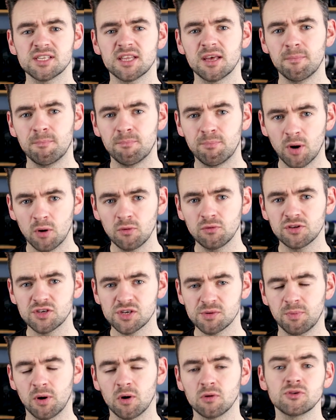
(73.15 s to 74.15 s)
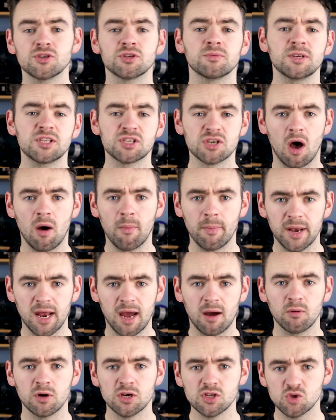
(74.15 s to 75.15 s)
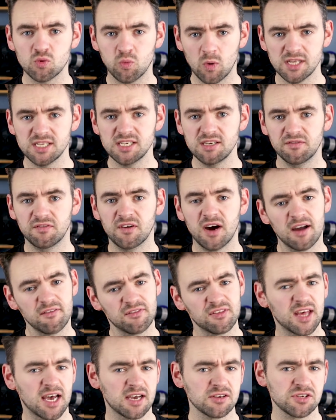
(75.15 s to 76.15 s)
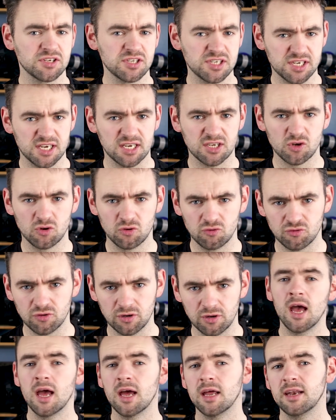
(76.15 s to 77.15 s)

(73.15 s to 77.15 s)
they're both supposed to be topping out at 25,600.